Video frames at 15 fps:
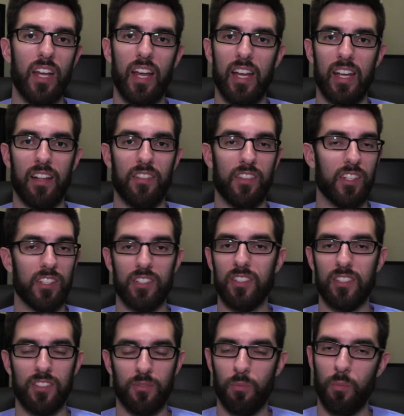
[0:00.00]
And this
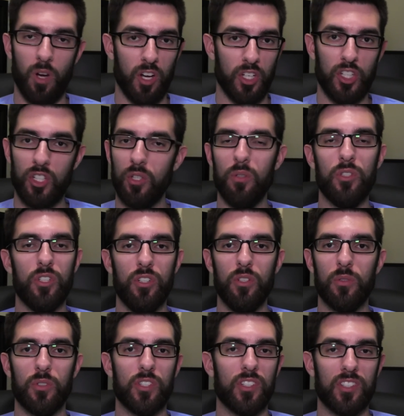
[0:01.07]
is a huge
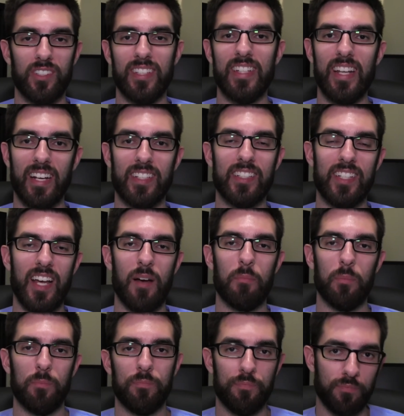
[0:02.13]
news. This is the next
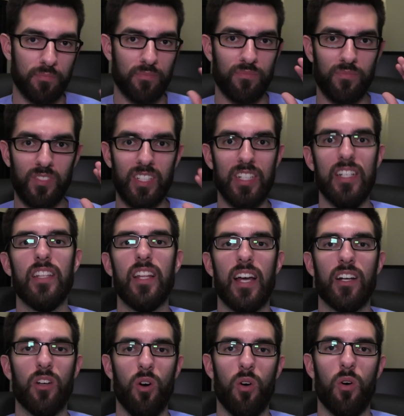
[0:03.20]
step in
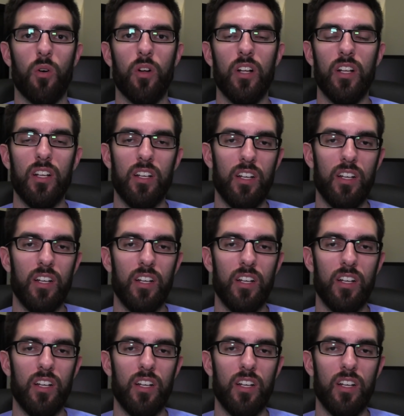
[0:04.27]
that goal.